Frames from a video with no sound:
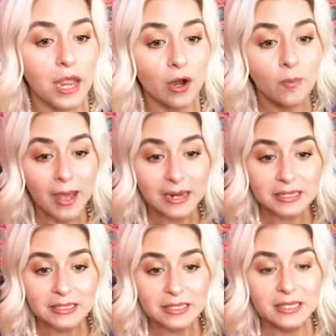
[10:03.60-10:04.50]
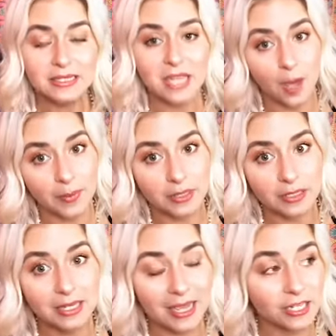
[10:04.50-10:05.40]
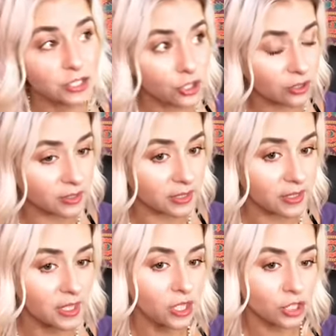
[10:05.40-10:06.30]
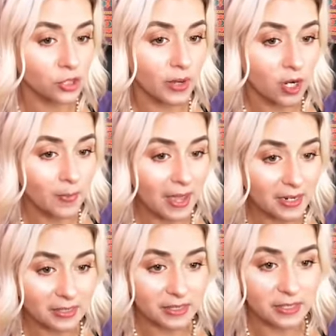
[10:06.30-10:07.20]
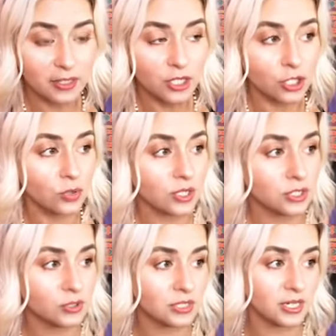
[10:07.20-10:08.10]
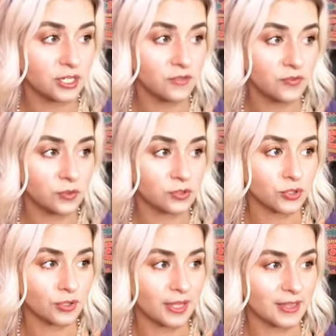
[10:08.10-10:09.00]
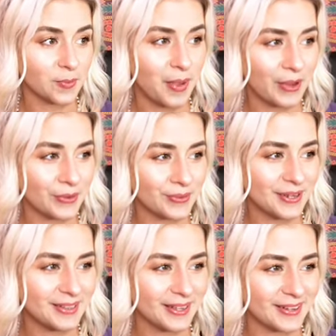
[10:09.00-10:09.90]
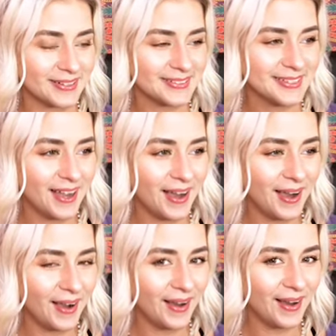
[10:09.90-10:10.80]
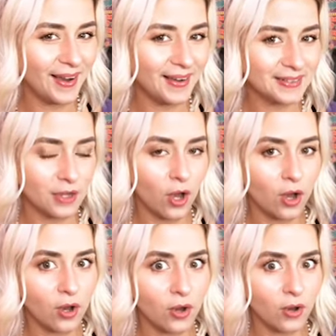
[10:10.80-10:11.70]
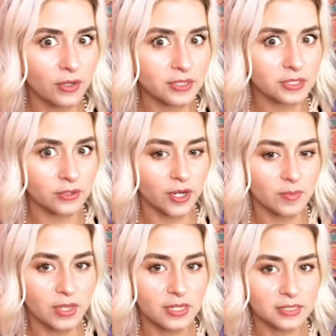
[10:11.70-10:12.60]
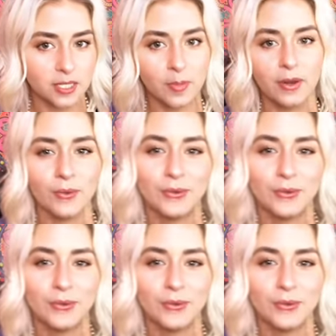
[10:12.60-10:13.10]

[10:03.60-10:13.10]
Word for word: Aromatically, topically, and internally. So aromatically, you can use it in a diffuser like the petal right there. Ah. Oh, Instagram, you can't see the petal.